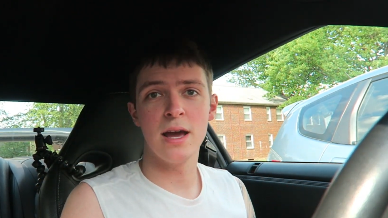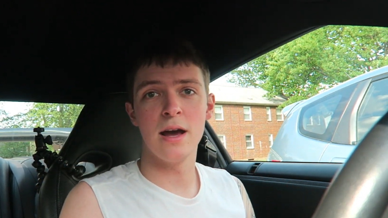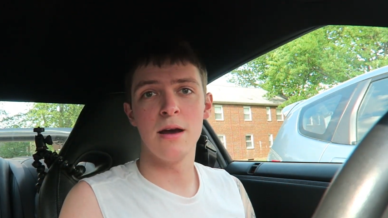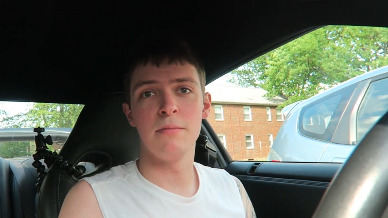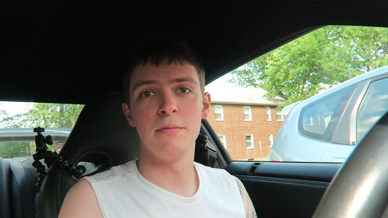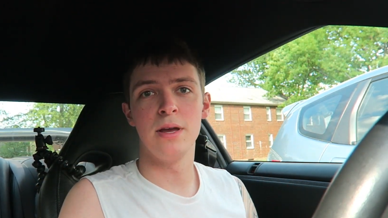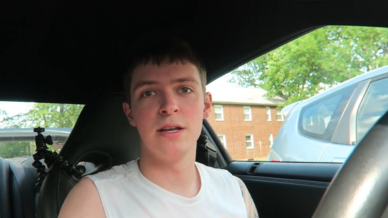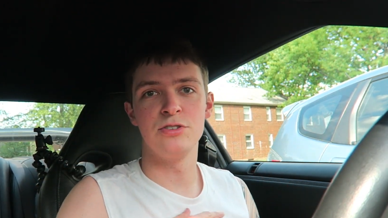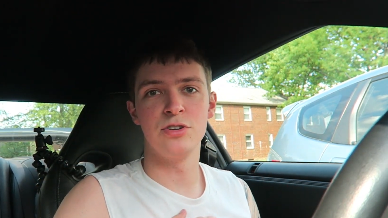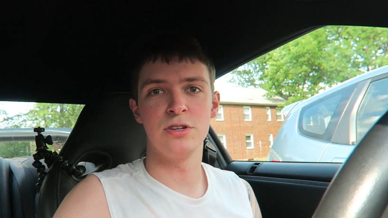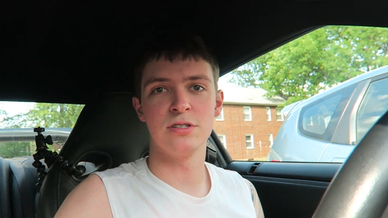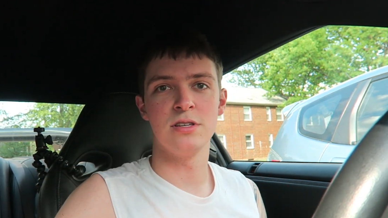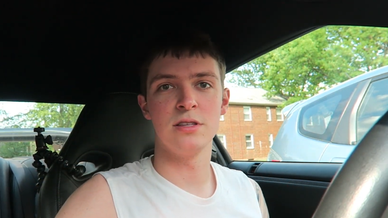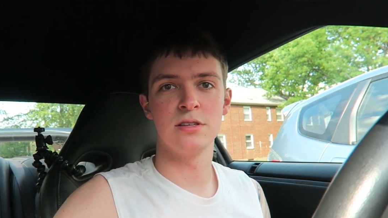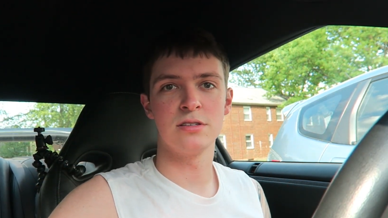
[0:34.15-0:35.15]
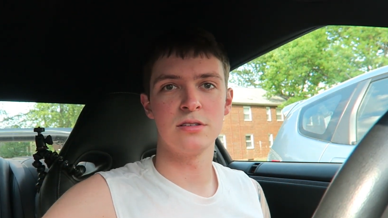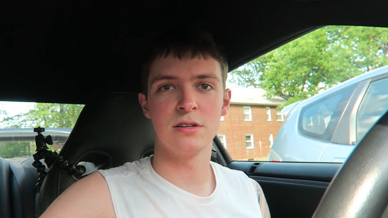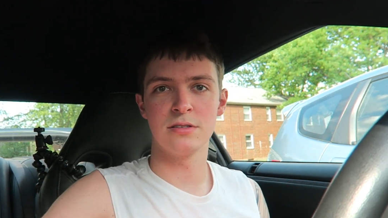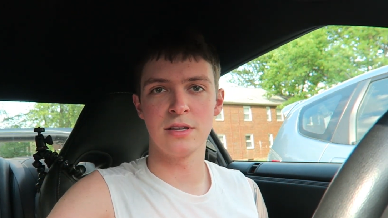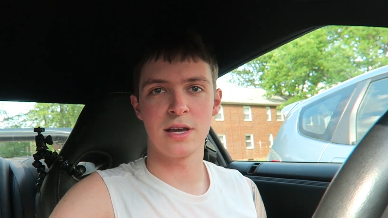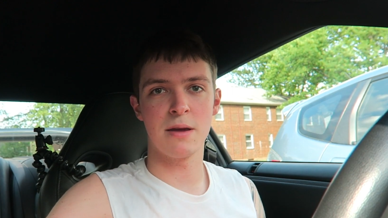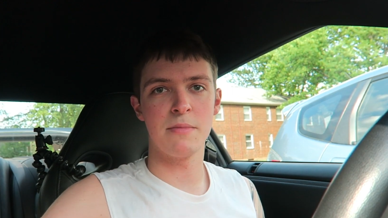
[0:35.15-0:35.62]
As you can see, the
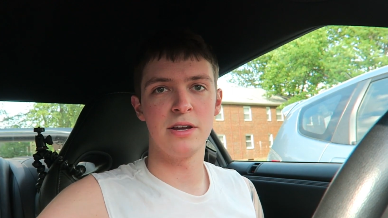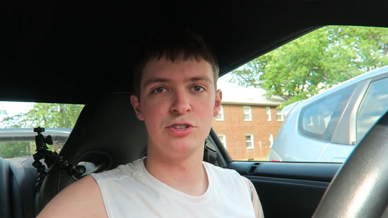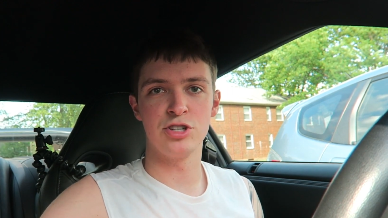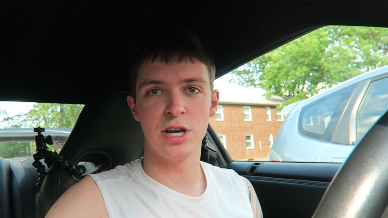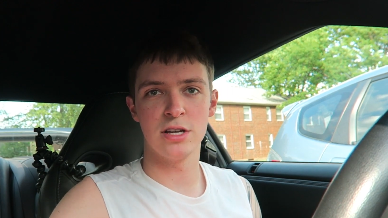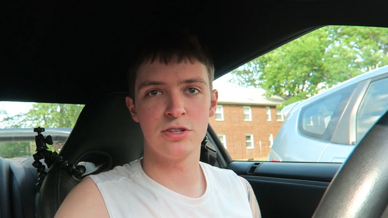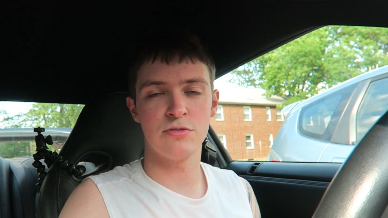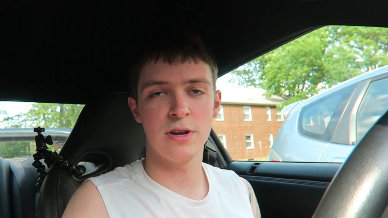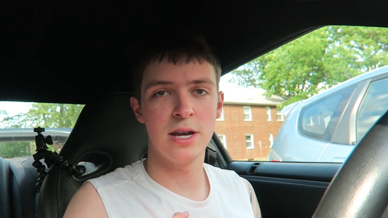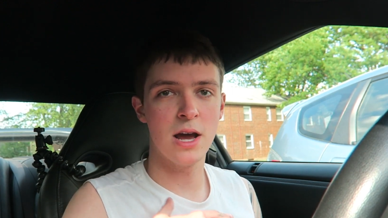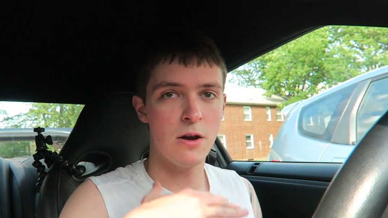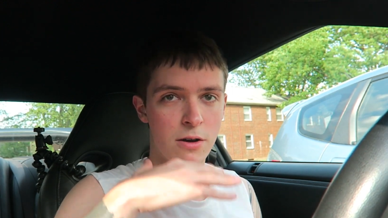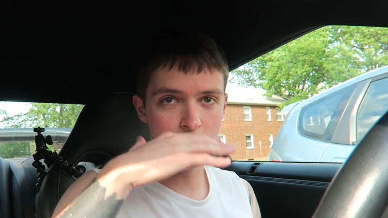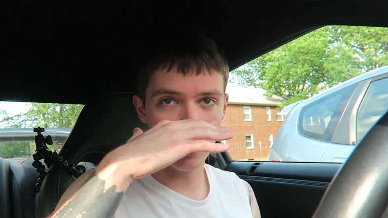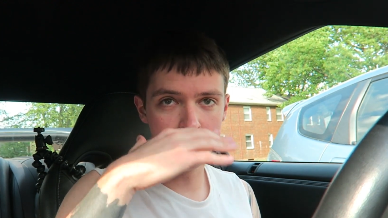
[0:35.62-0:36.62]
sun's like at my chest right now.